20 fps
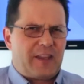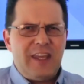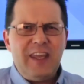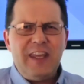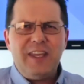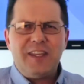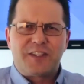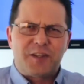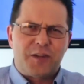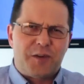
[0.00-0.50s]

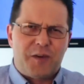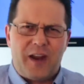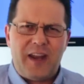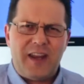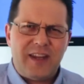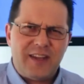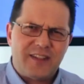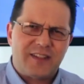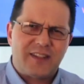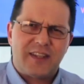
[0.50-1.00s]
he's
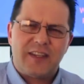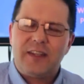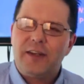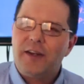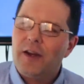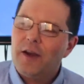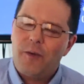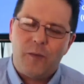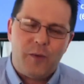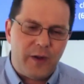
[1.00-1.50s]
crazy,
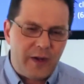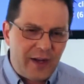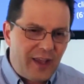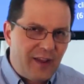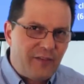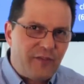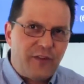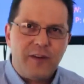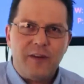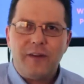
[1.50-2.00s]

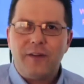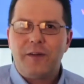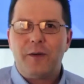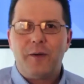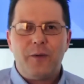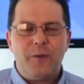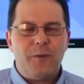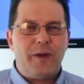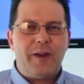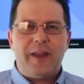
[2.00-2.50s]

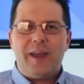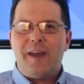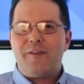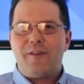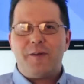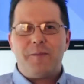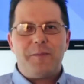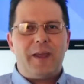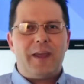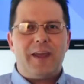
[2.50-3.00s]

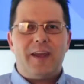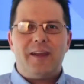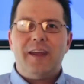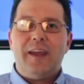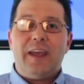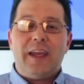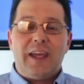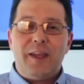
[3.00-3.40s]
whatever, man.